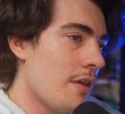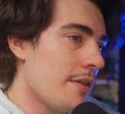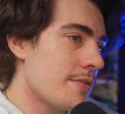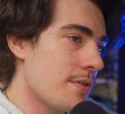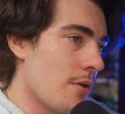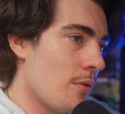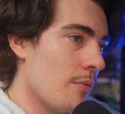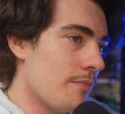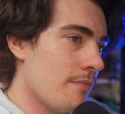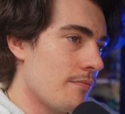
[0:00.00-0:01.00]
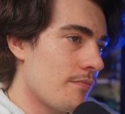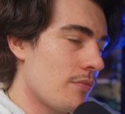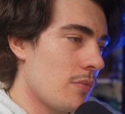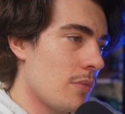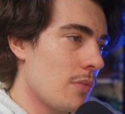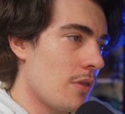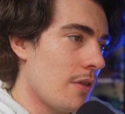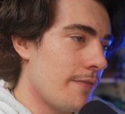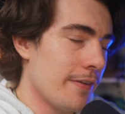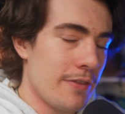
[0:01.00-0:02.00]
So
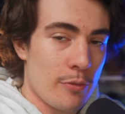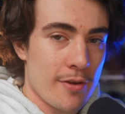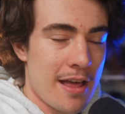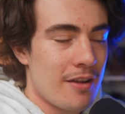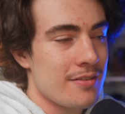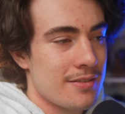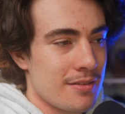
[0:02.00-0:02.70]
$53 is a